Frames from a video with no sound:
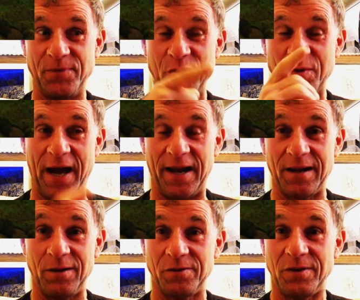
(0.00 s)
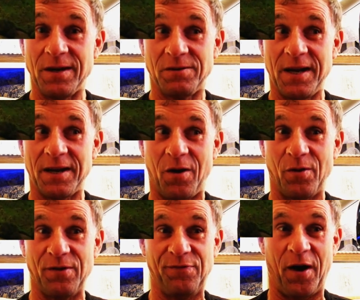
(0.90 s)
you get a little dink dink
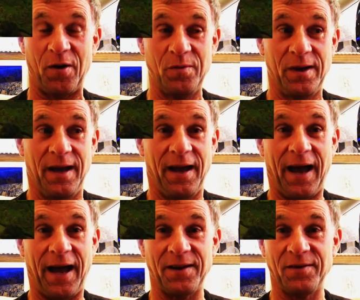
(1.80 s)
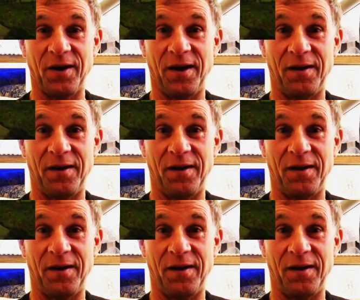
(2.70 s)
on your phone, and